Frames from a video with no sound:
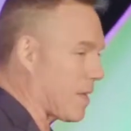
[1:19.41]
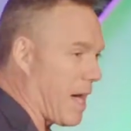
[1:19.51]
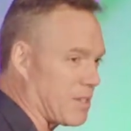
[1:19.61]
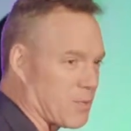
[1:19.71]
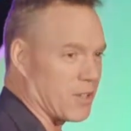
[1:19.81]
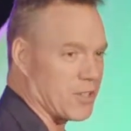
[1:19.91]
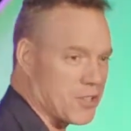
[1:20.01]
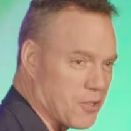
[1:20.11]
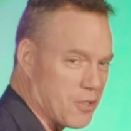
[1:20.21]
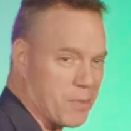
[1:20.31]
I just wanted to
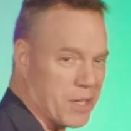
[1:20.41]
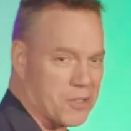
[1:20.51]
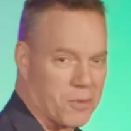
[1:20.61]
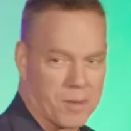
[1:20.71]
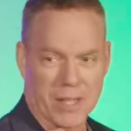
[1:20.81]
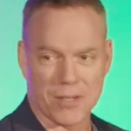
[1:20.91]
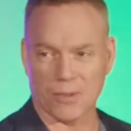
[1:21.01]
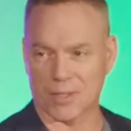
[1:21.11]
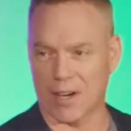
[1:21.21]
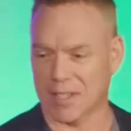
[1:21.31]
show you a picture of one of my
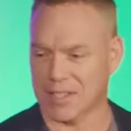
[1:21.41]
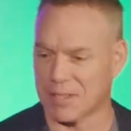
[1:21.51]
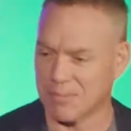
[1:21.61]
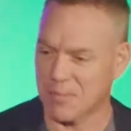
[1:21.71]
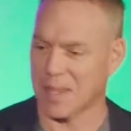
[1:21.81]
cool dogs.